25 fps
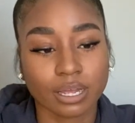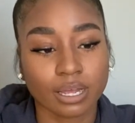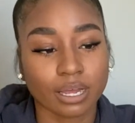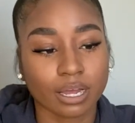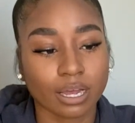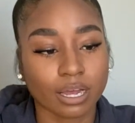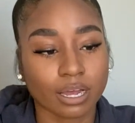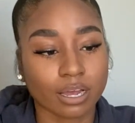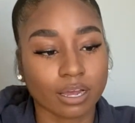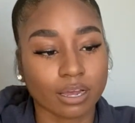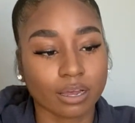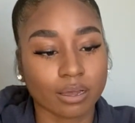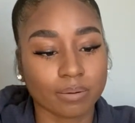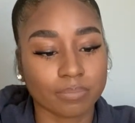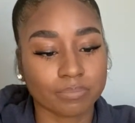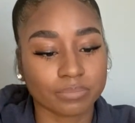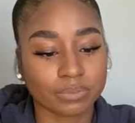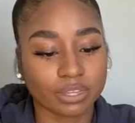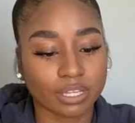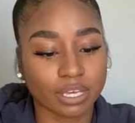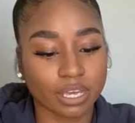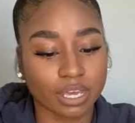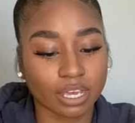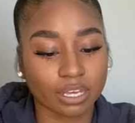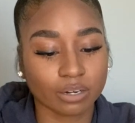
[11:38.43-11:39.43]

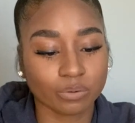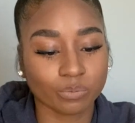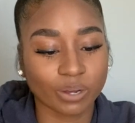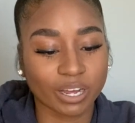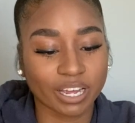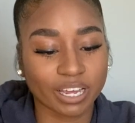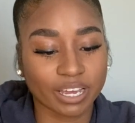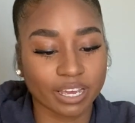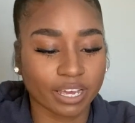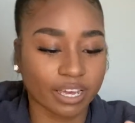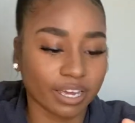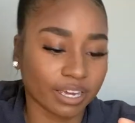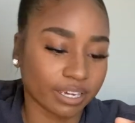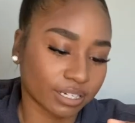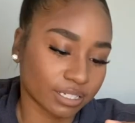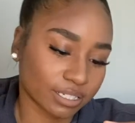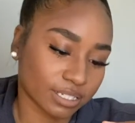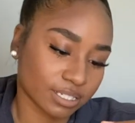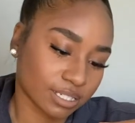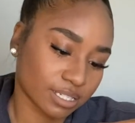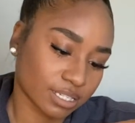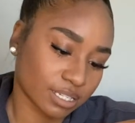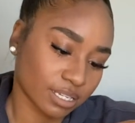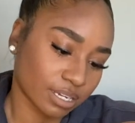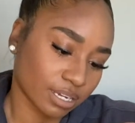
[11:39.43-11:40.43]
the
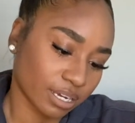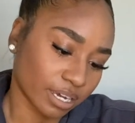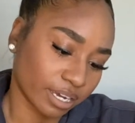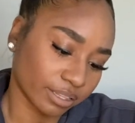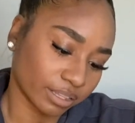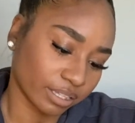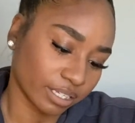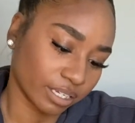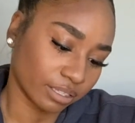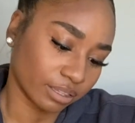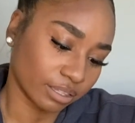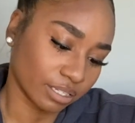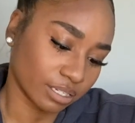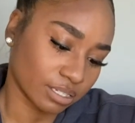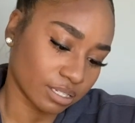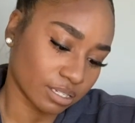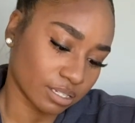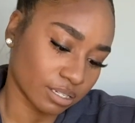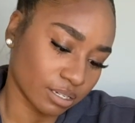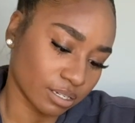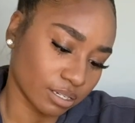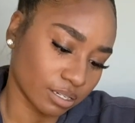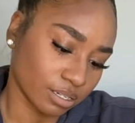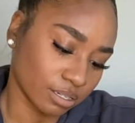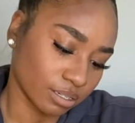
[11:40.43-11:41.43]
NYX, I think this
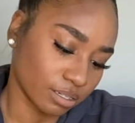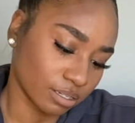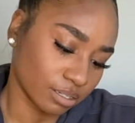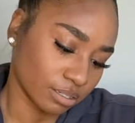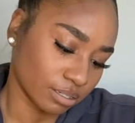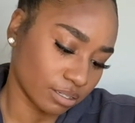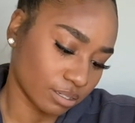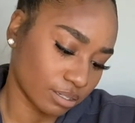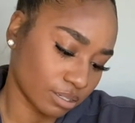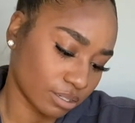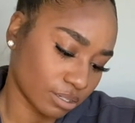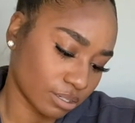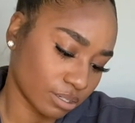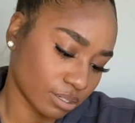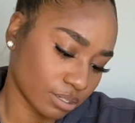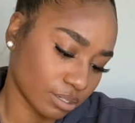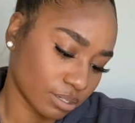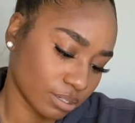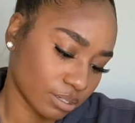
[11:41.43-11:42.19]
is